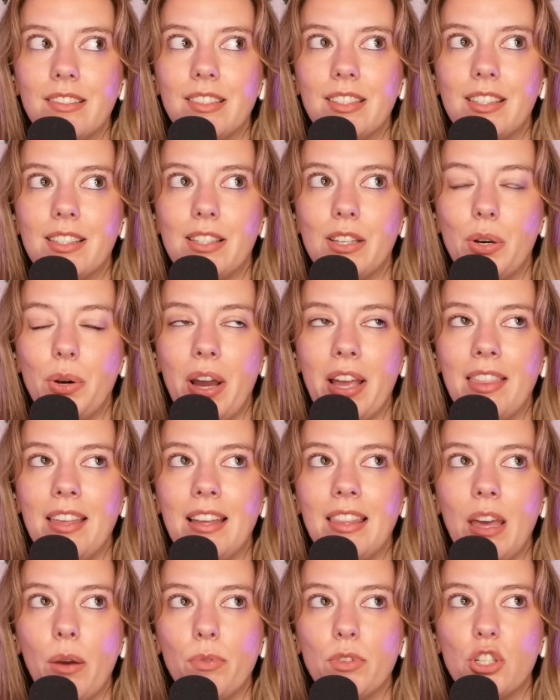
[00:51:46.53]
So I
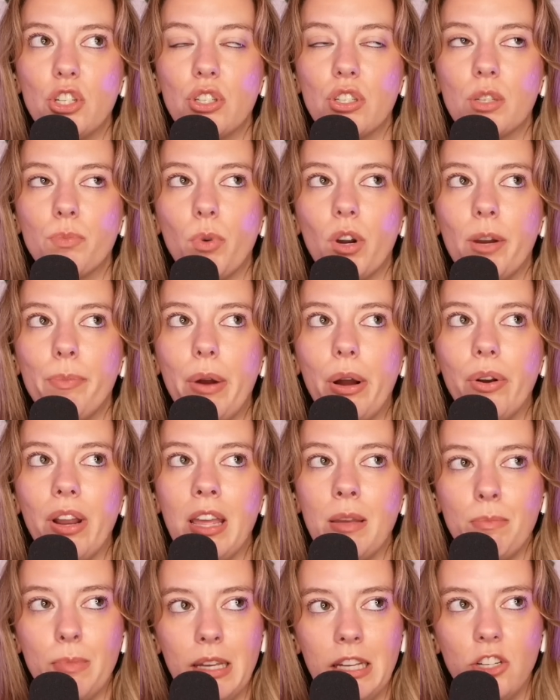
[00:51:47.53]
think that was just more about
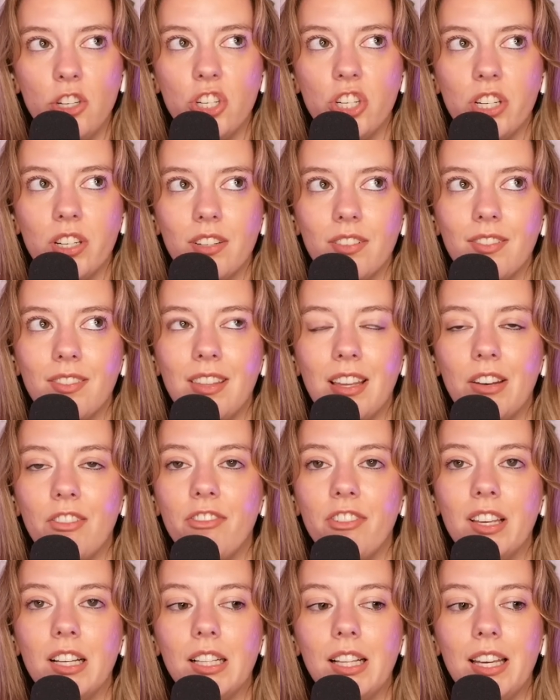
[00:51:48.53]
image than
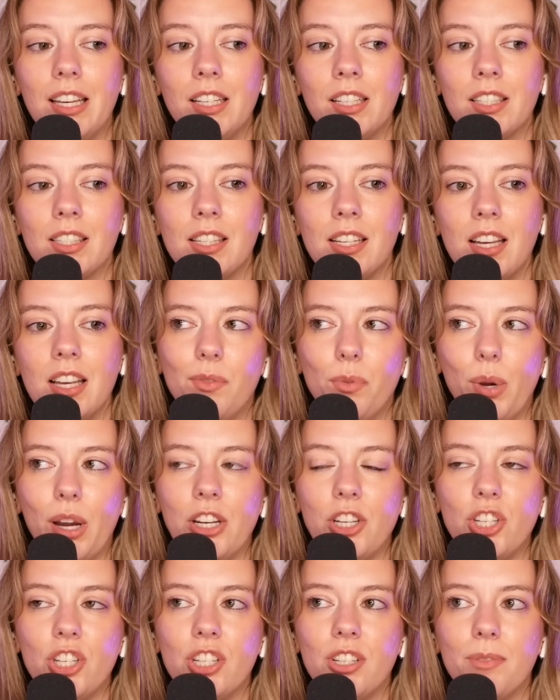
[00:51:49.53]
feelings,
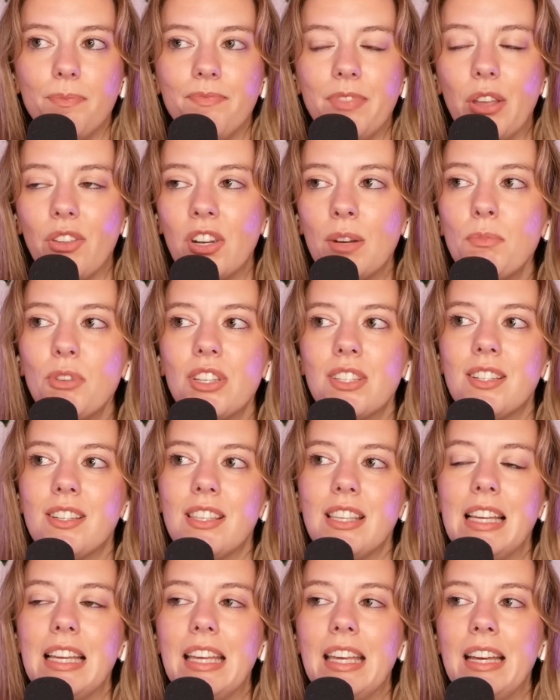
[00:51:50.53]
which now that I'm just
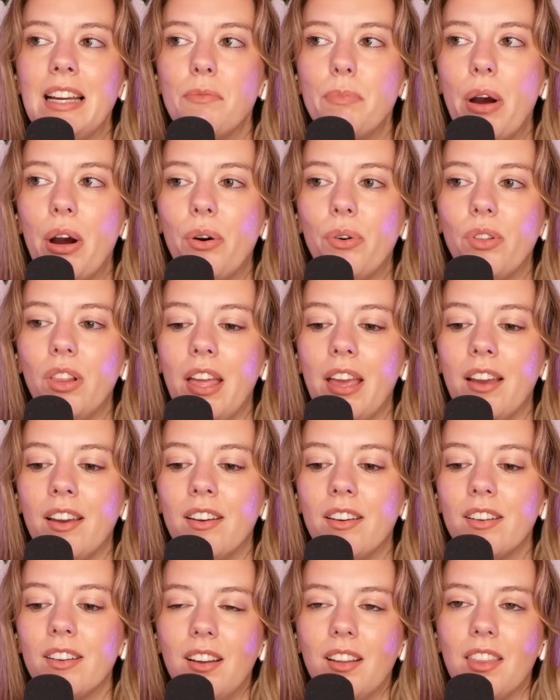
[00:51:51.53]
thinking about
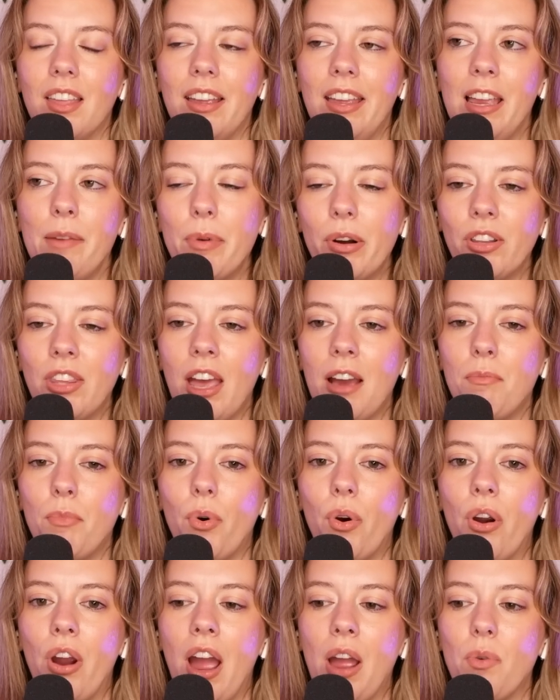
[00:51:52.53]
that
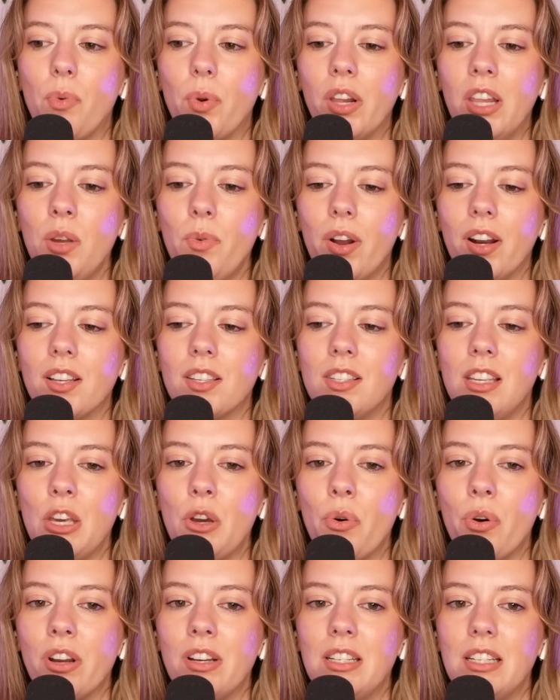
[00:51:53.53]
more, I really want to see
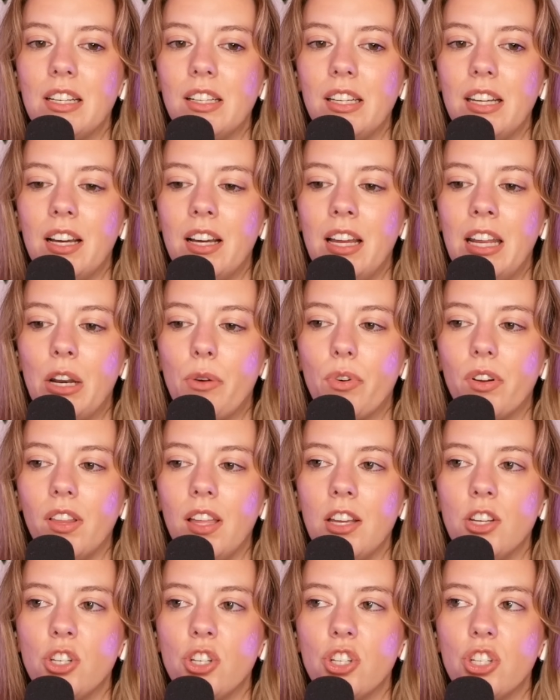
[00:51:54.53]
Cordelia in a
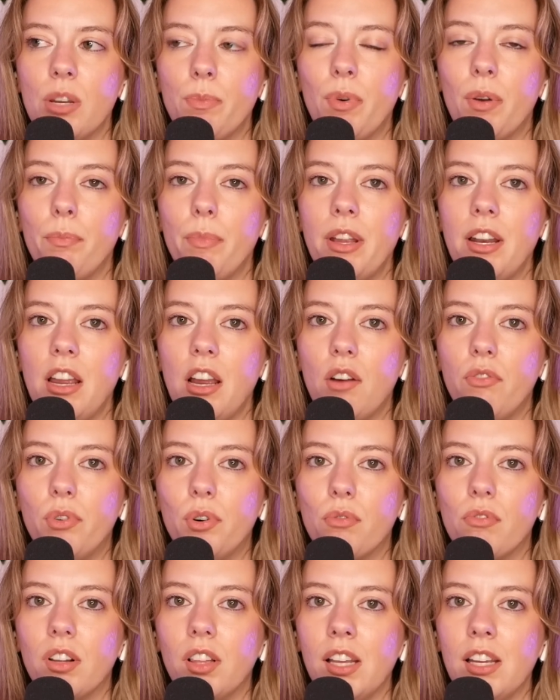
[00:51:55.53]
relationship, a
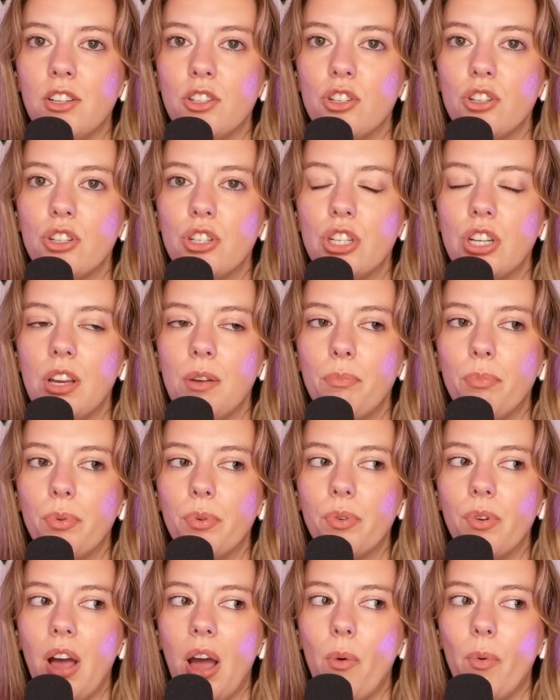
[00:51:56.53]
meaningful relationship.
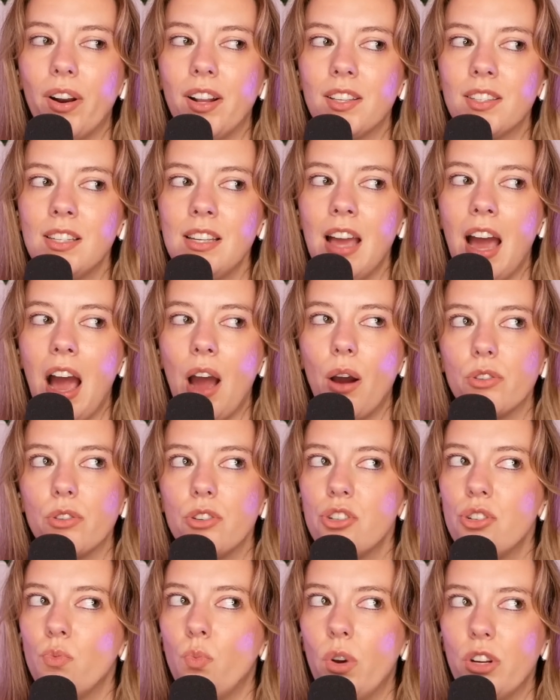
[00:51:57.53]
I want to see
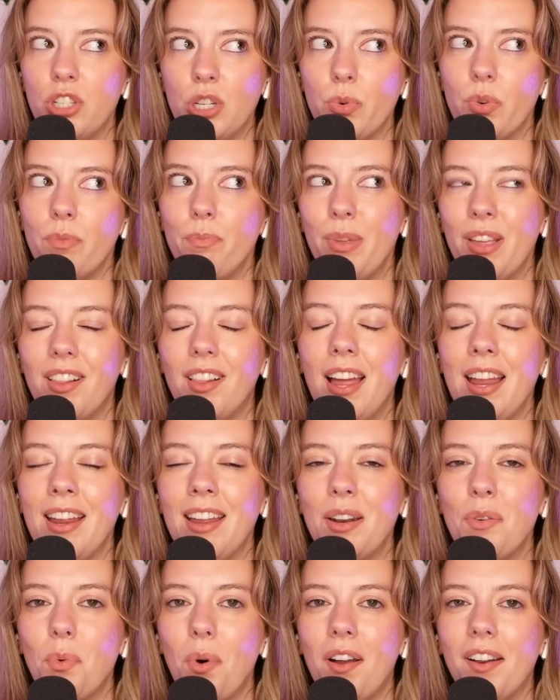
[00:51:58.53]
what she would be like
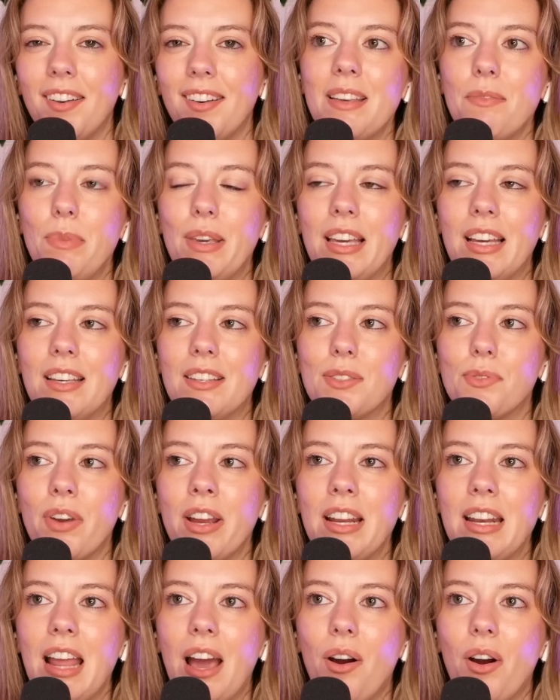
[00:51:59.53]
in one, because
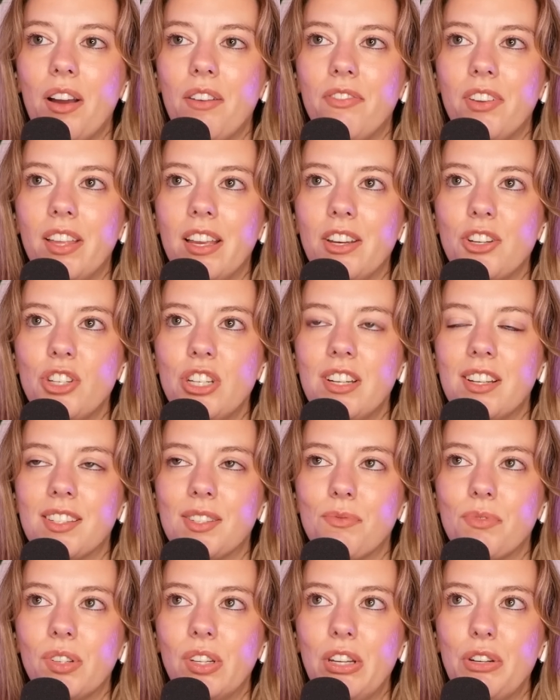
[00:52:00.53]
right now I feel like she
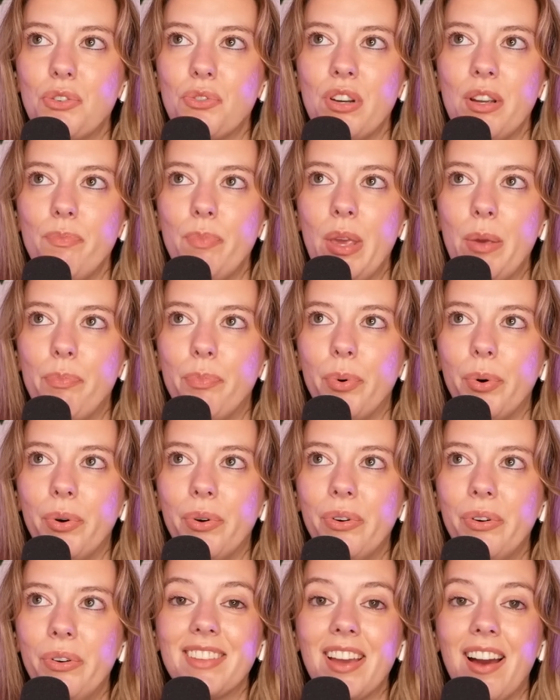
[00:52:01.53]
doesn't really treat
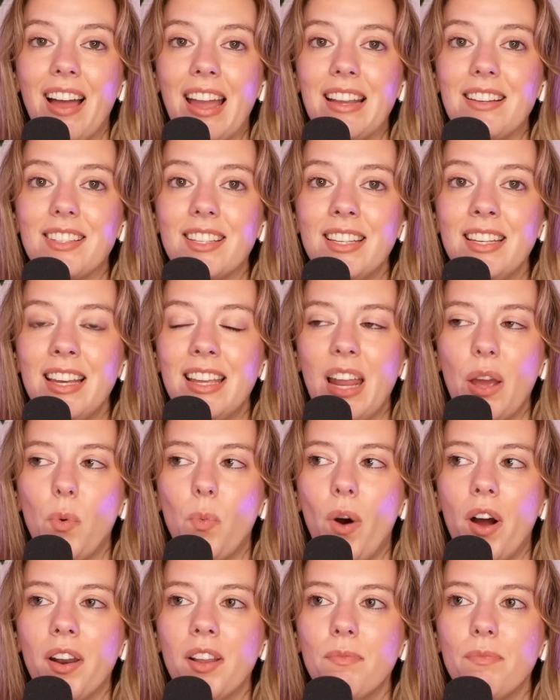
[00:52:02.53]
people kindly, and I
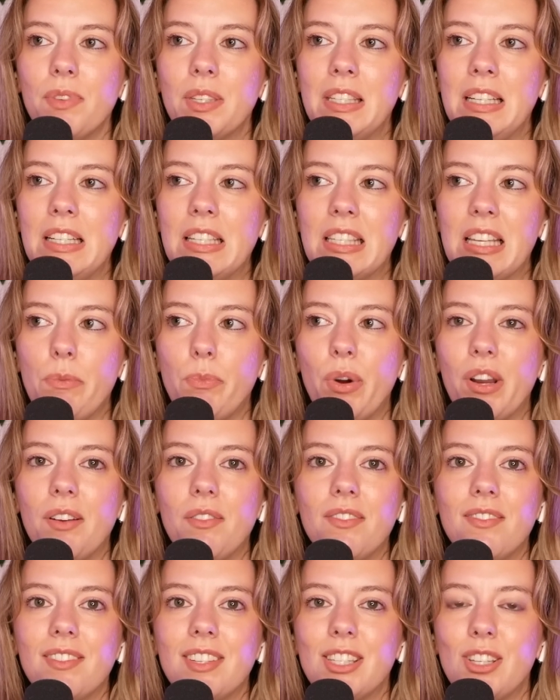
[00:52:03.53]
want to see
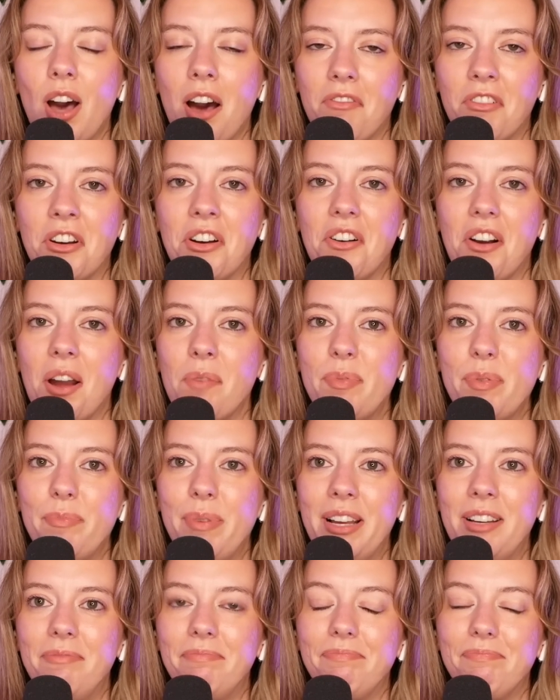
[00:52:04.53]
someone soften her up a
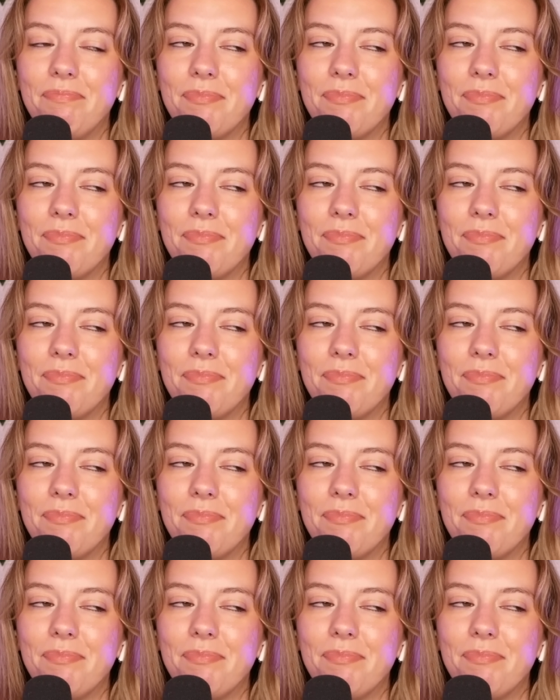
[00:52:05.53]
bit.